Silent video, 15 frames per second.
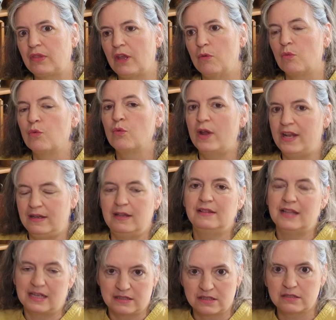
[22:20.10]
written in
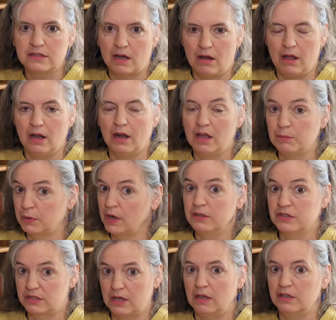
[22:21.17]
that style. Her prose
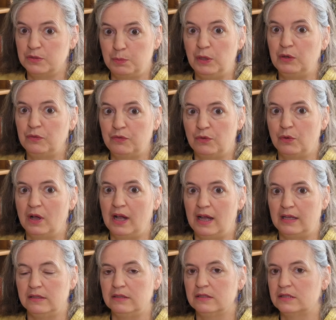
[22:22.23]
style is beautiful,
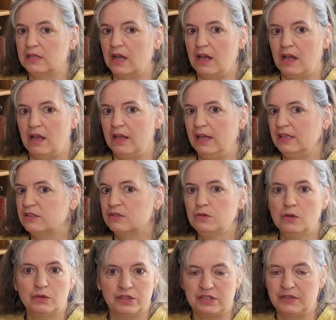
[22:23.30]
and it's
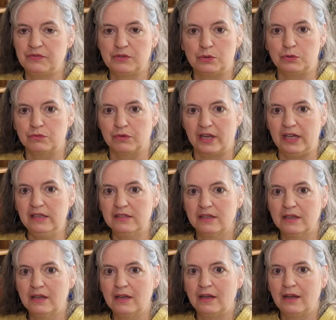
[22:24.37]
not a difficult read,
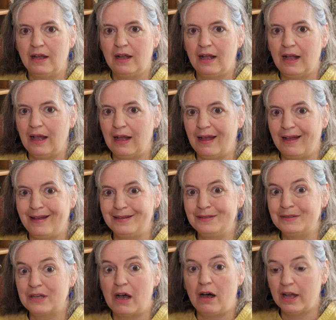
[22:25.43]

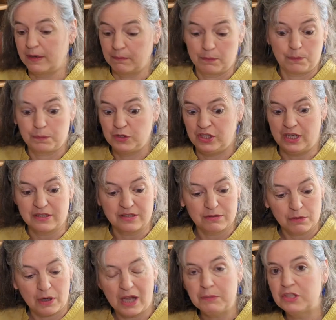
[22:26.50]
and I just
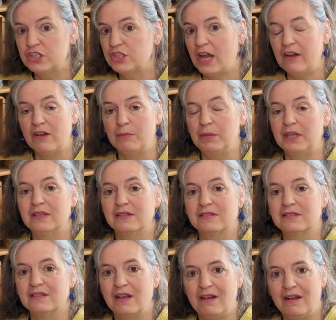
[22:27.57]
thought I'd share it
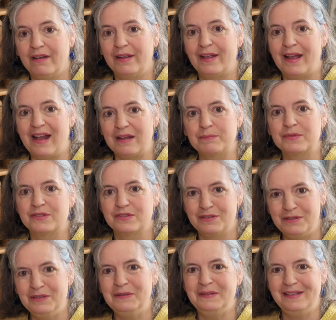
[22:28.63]
because I'm
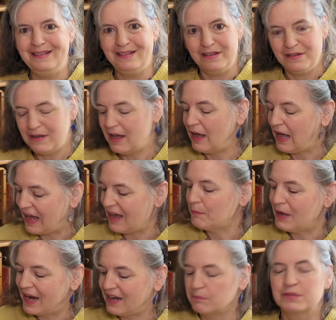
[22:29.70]

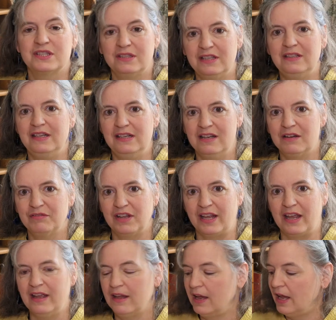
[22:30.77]
absolutely loving
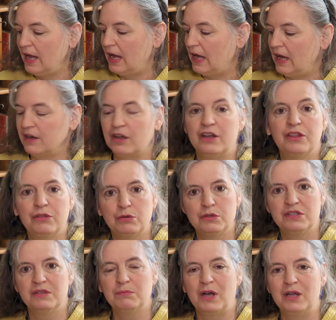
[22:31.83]
it, and I thought
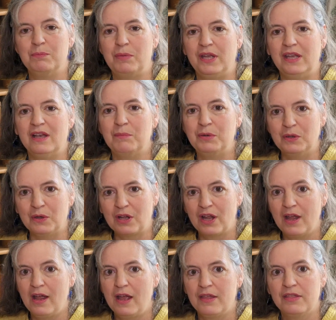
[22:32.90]
it might be a book
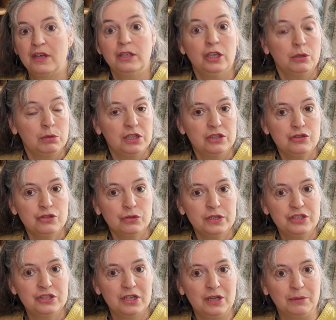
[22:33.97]
that you would enjoy
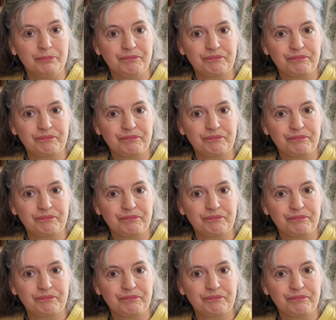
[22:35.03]
too.